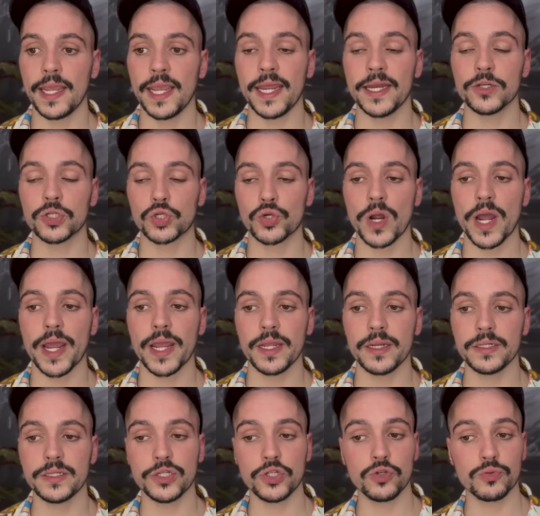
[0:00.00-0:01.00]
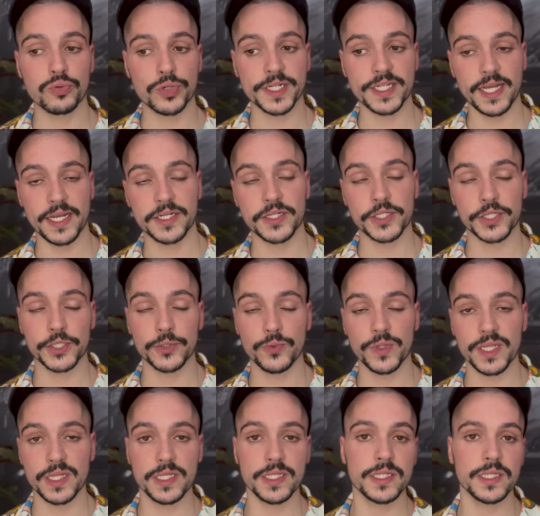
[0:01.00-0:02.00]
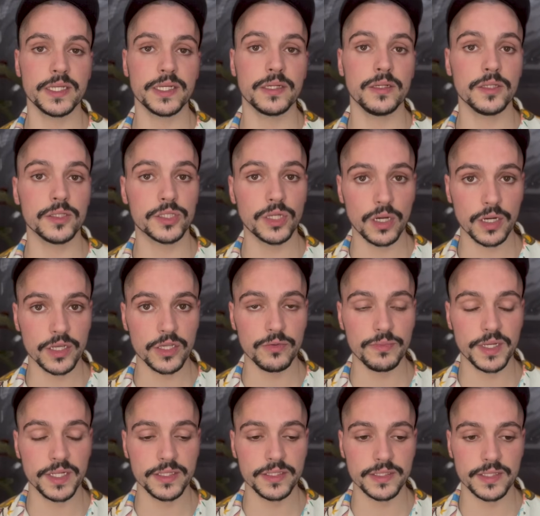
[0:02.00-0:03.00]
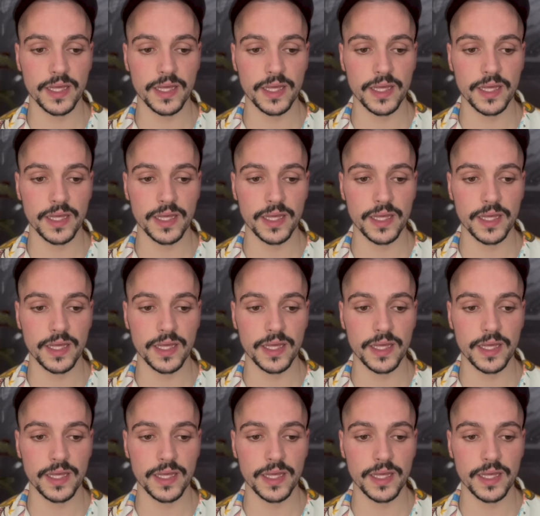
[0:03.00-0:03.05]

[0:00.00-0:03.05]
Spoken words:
in trying to protect her with these legal documents